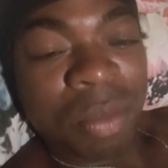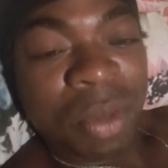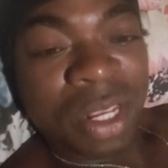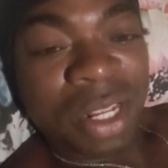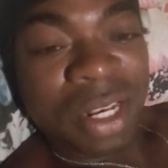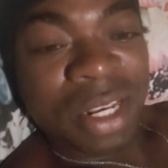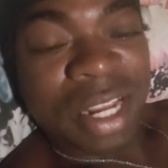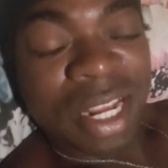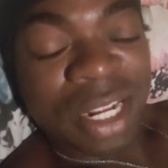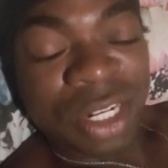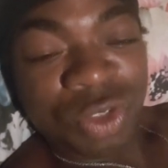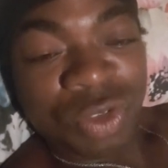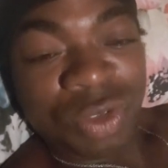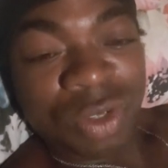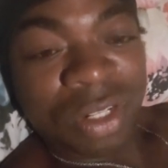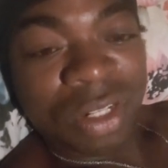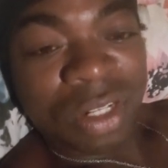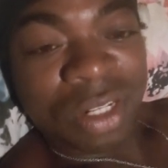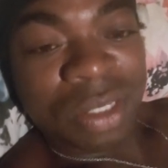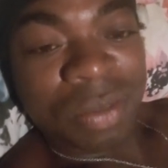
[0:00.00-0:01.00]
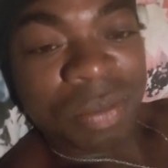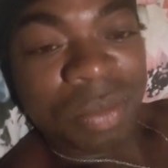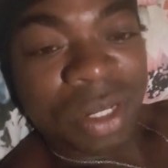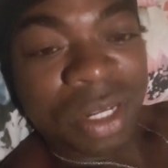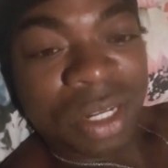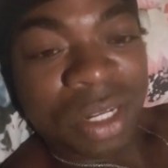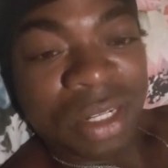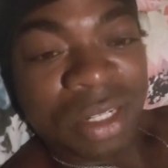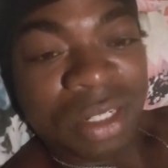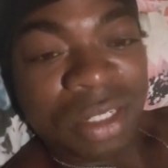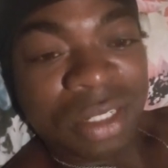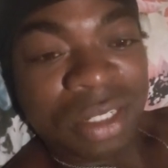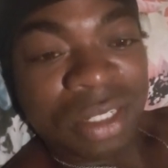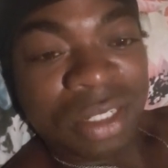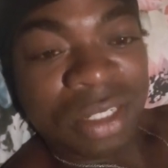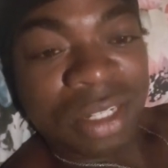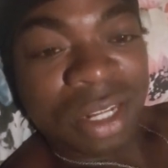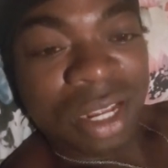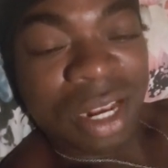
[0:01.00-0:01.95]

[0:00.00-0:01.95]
Be Natural is because